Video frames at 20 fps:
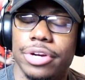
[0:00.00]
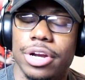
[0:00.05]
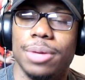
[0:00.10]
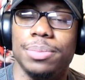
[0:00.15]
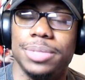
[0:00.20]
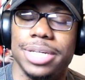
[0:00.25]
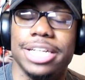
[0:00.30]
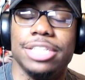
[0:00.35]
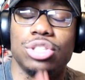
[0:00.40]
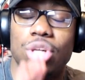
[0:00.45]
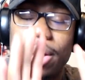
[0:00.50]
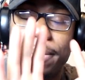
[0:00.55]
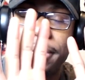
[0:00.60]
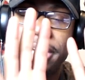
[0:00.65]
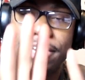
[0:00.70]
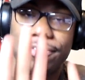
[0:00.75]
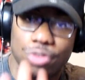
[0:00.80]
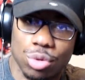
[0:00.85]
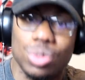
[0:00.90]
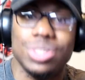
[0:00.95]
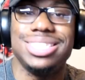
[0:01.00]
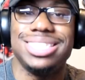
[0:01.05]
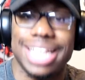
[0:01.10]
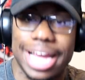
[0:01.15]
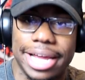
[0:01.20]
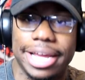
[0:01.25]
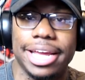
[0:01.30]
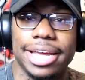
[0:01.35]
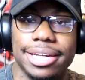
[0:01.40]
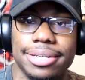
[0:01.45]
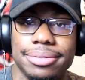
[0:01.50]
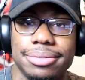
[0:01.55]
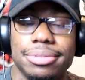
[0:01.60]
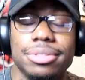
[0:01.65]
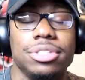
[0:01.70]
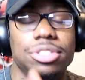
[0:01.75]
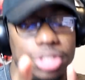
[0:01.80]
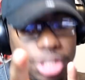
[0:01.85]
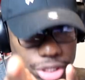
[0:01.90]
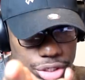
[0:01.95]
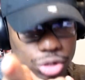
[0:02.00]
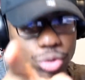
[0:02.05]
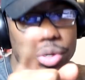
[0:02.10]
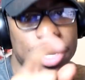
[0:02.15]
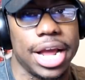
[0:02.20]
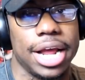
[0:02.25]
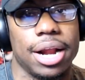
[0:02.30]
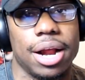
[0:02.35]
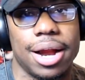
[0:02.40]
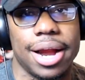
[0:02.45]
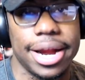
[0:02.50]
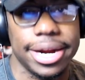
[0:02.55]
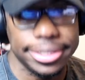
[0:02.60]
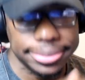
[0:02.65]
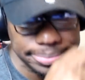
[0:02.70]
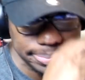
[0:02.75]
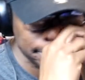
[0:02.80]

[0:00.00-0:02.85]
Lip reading: You know what I'm saying? So I'm gonna give you a second to do that, all right?